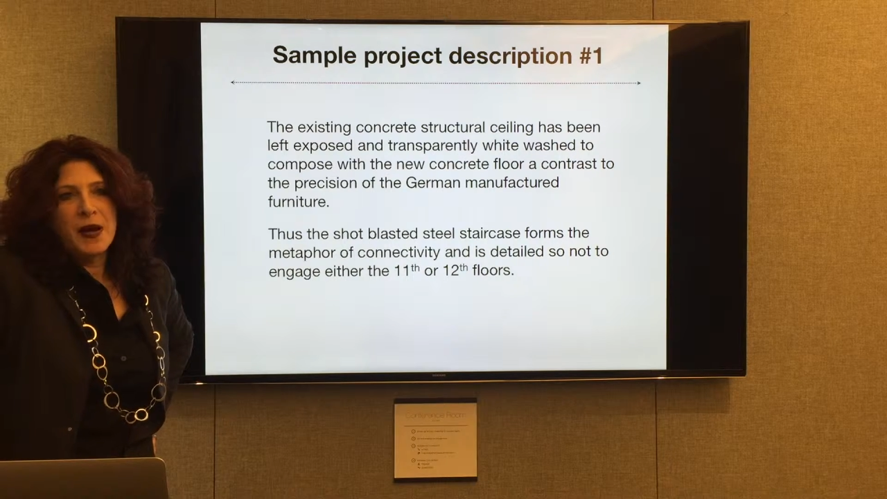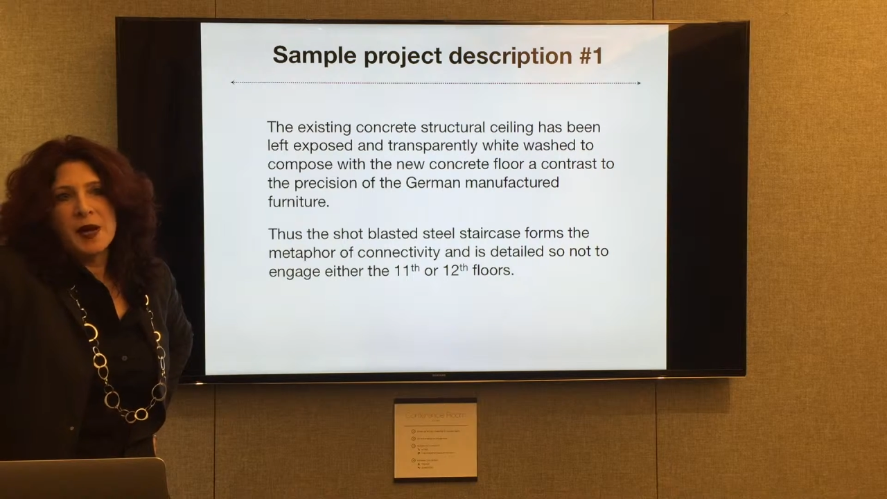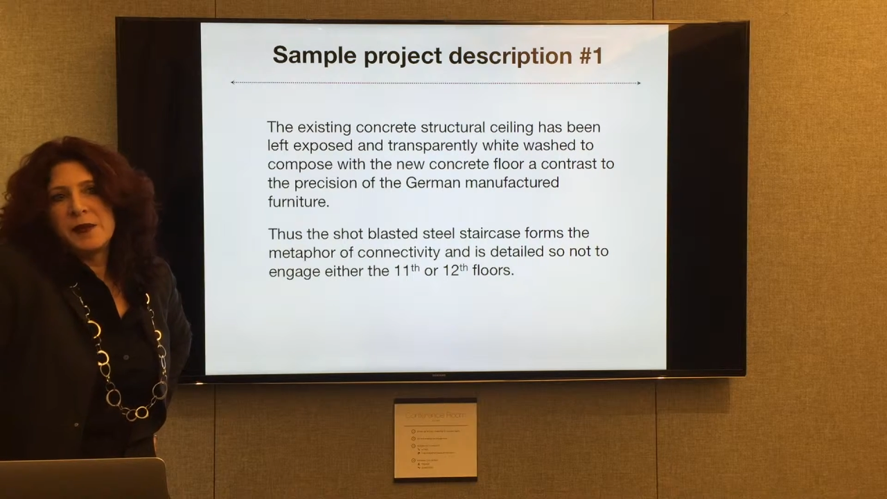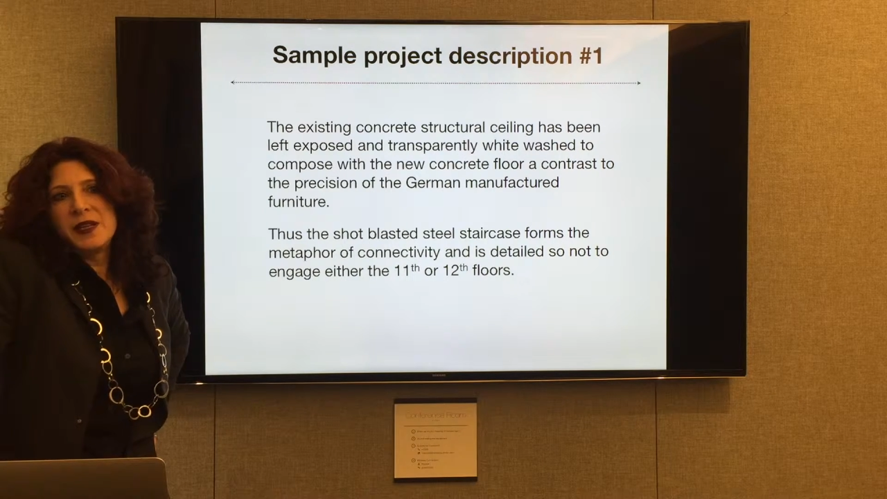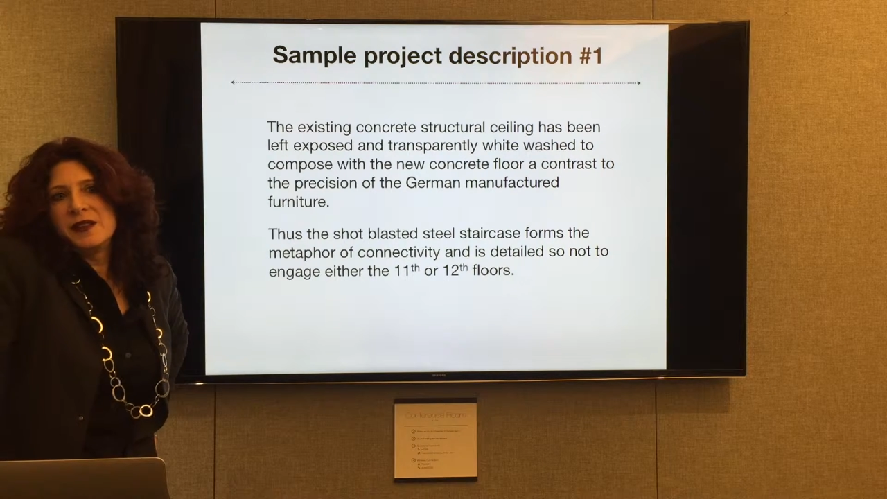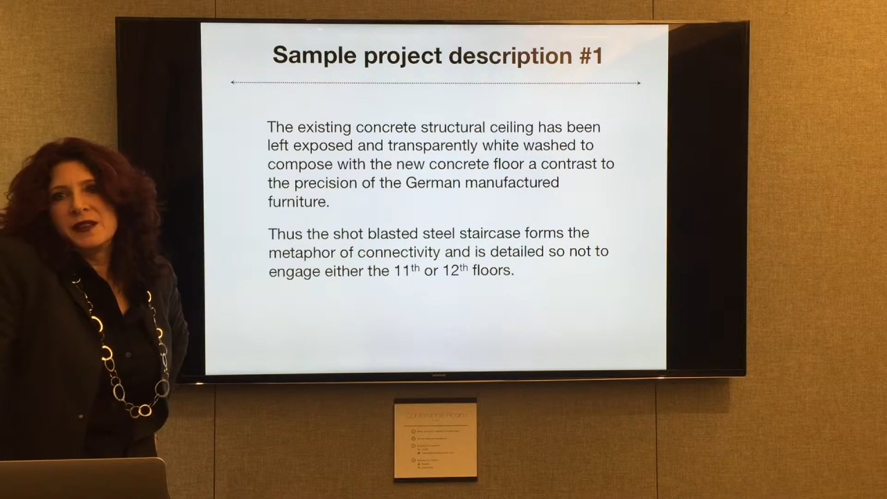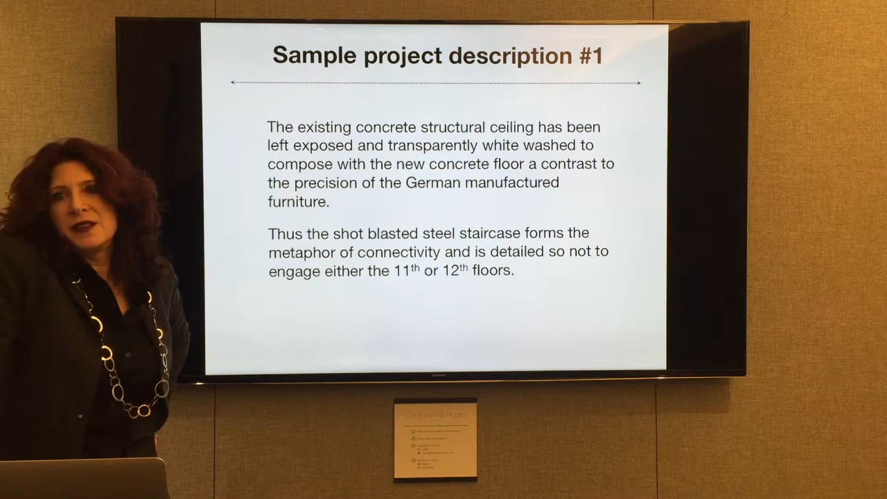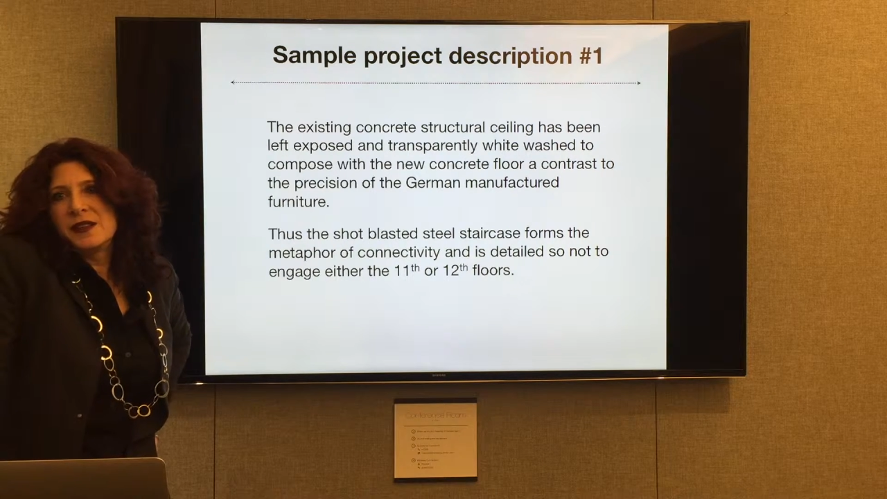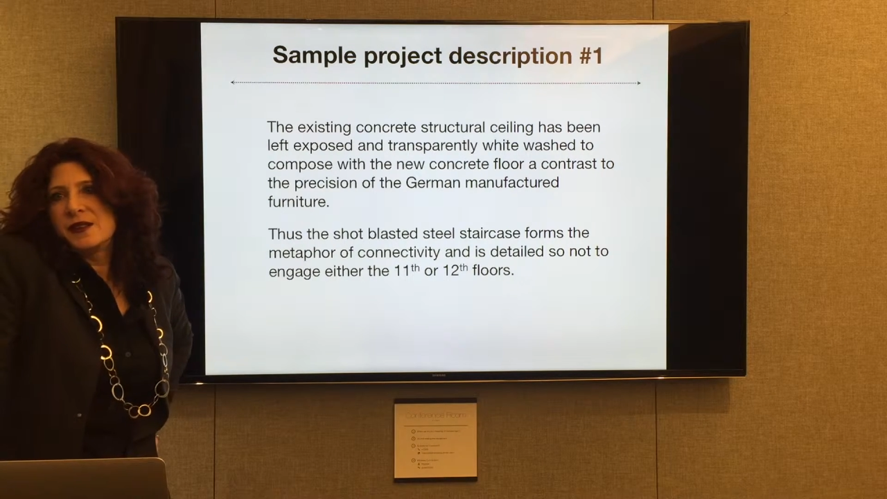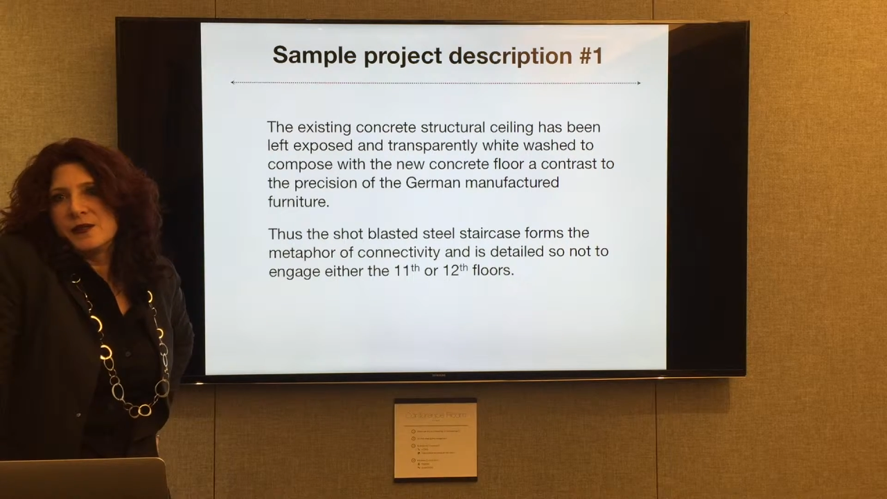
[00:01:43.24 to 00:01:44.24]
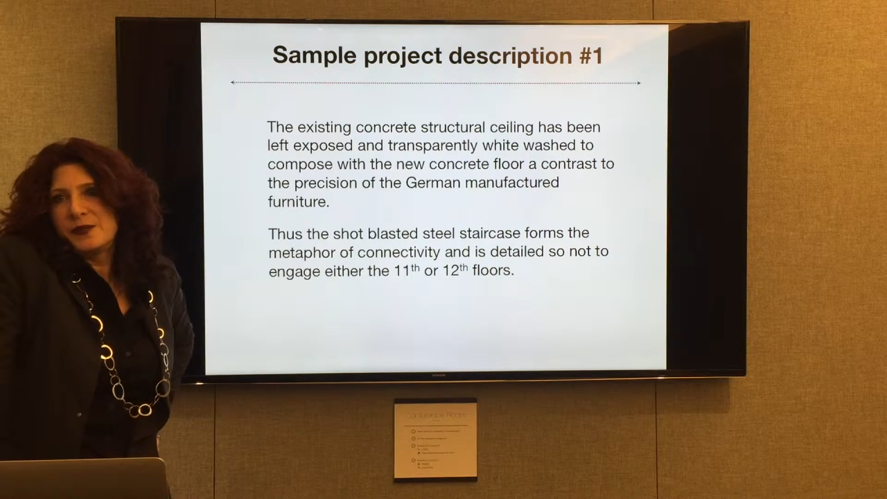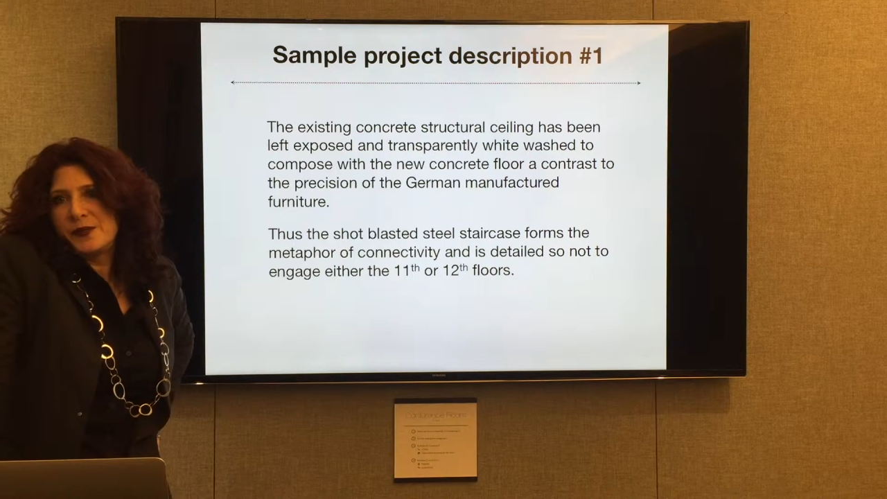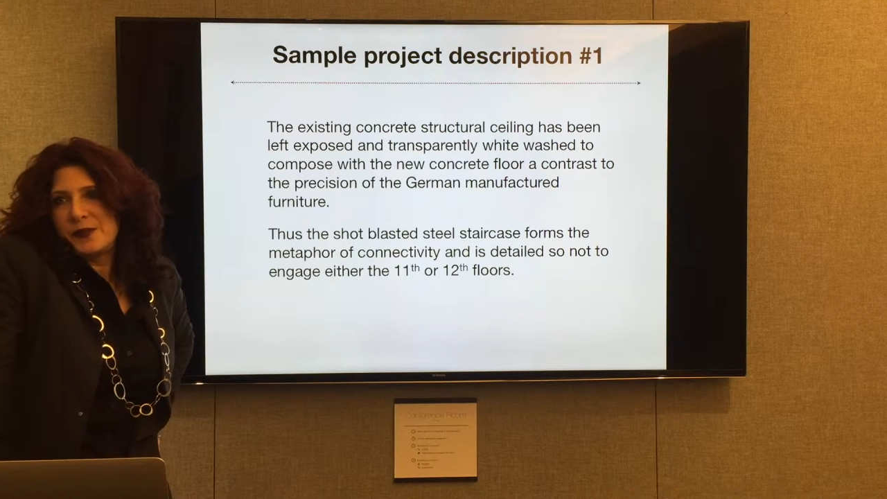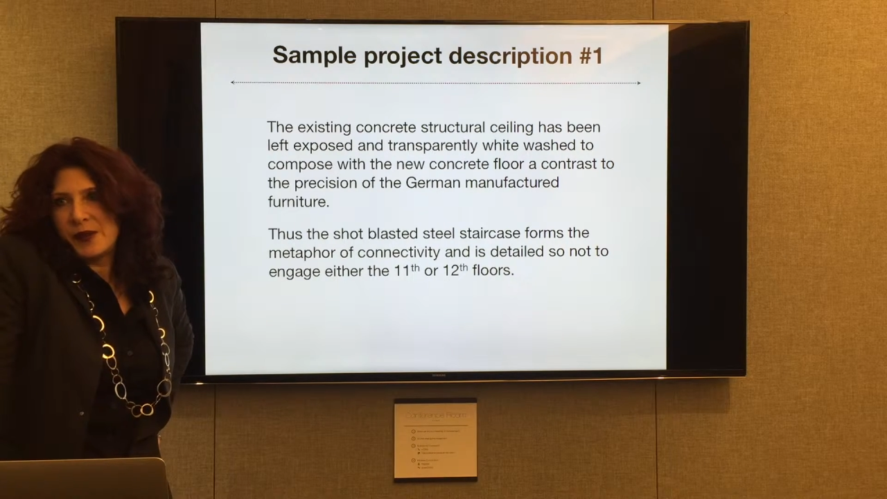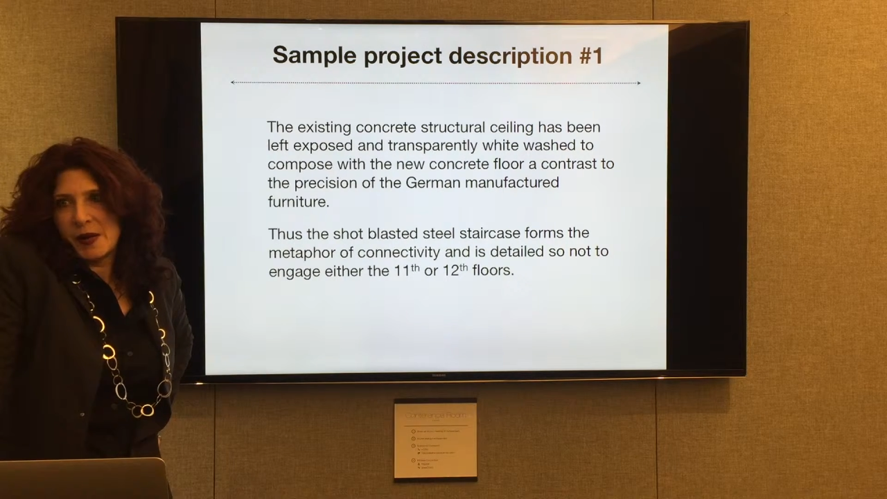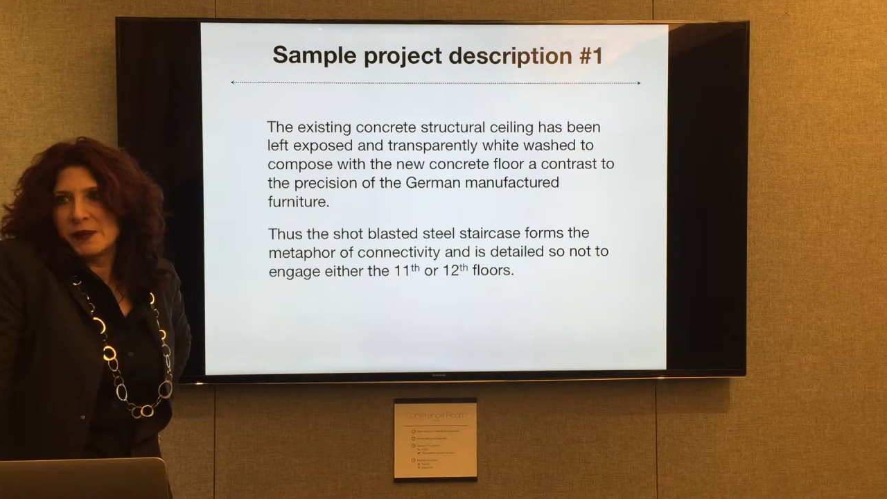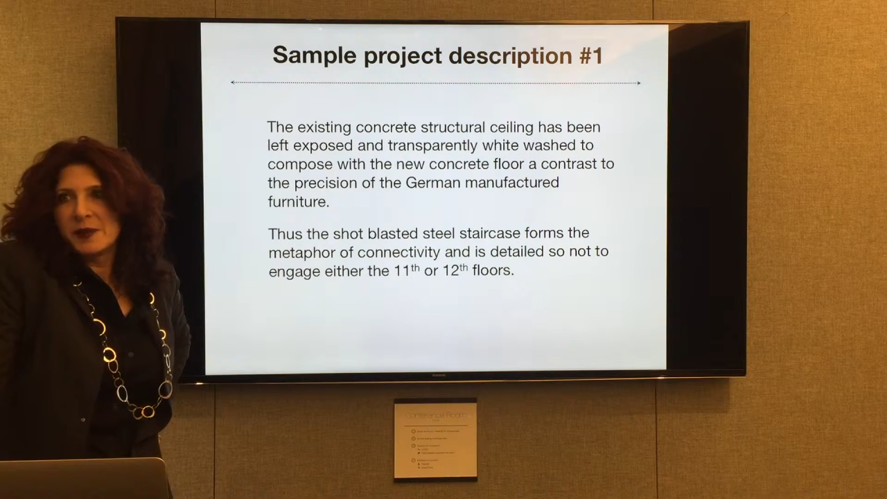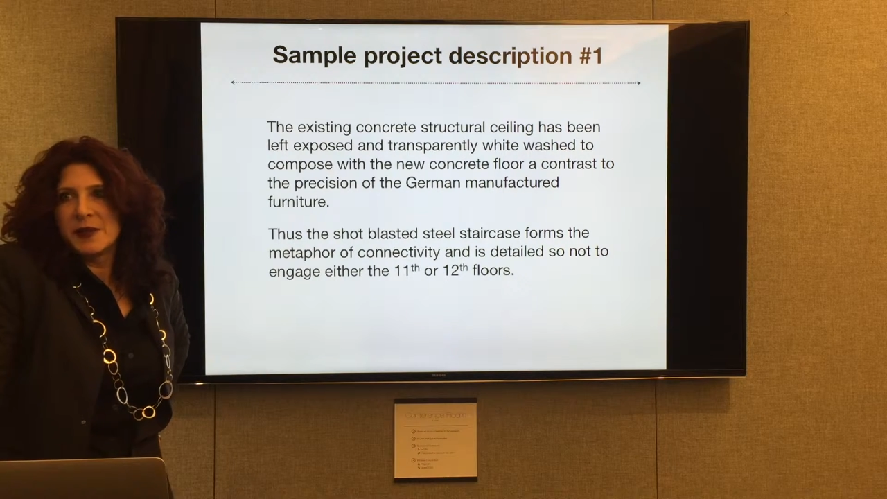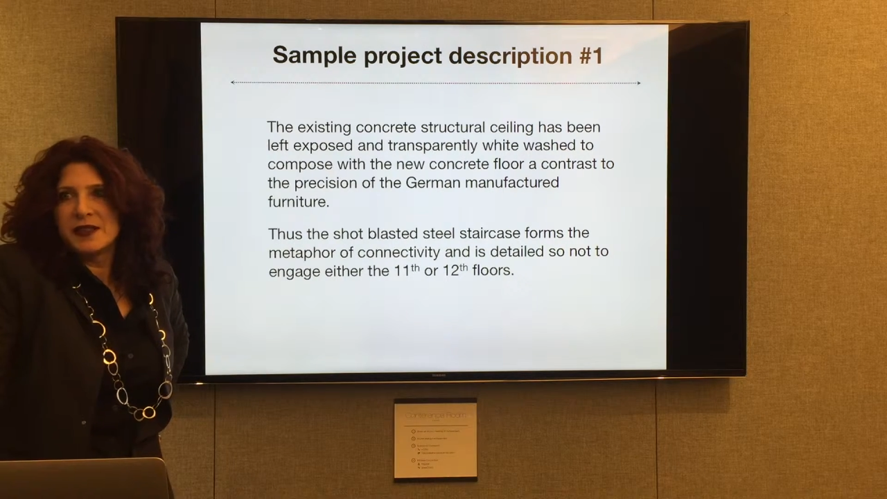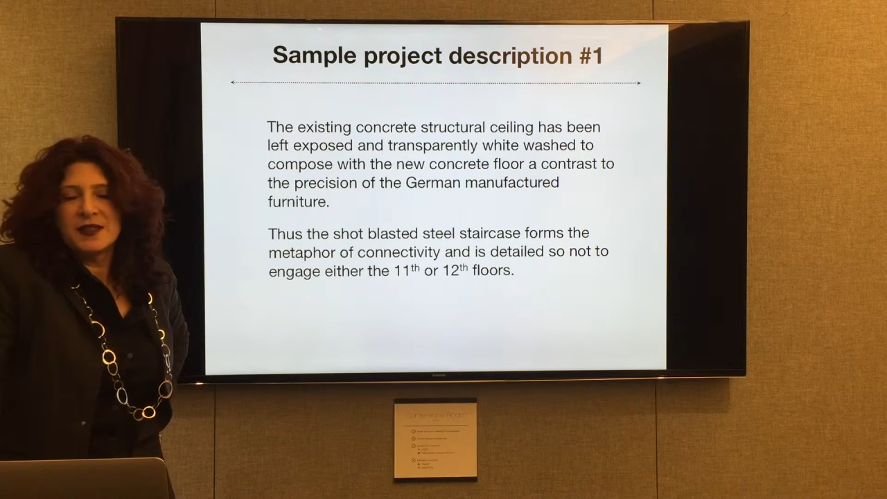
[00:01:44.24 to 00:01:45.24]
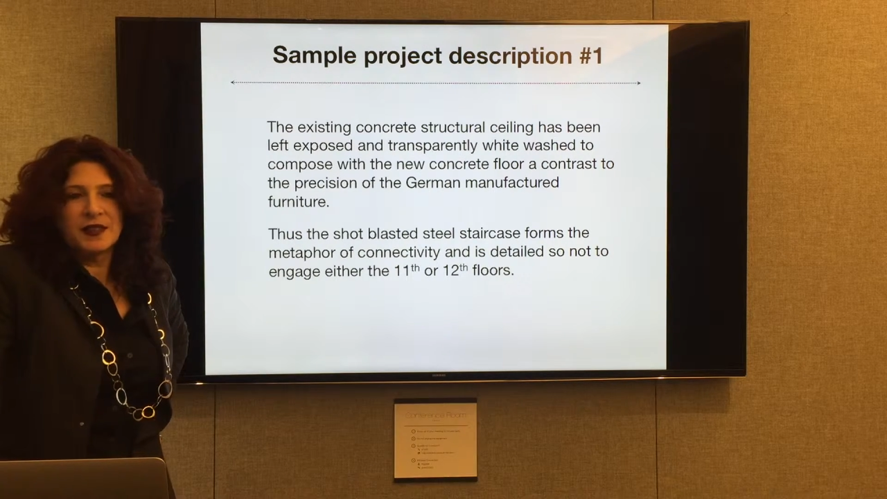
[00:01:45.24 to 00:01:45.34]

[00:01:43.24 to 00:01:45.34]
I mean, this probably made